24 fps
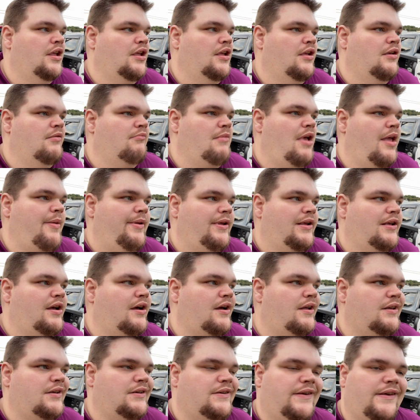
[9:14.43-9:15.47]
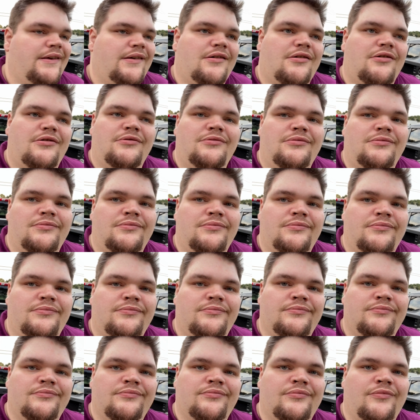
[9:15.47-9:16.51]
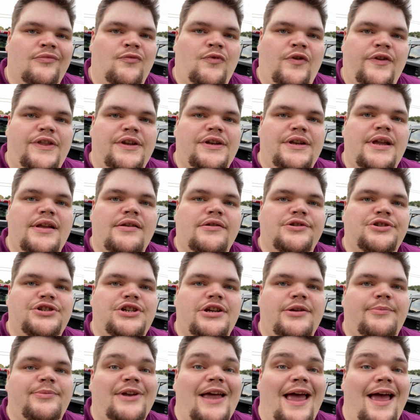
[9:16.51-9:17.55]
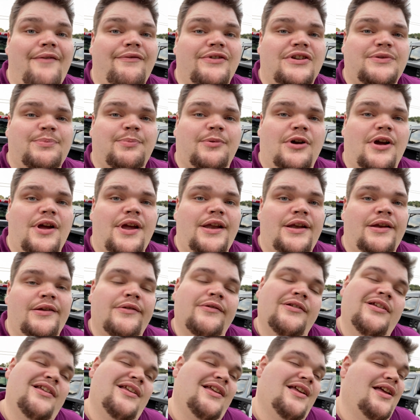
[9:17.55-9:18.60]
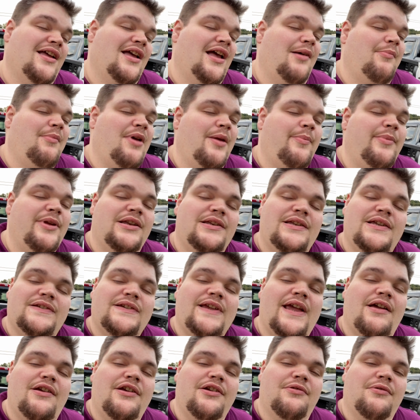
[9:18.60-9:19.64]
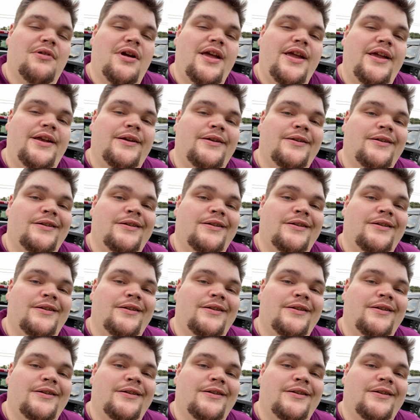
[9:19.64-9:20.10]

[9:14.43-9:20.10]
Maybe cut a deal with the dealership to have it sprayed at maybe a discounted rate,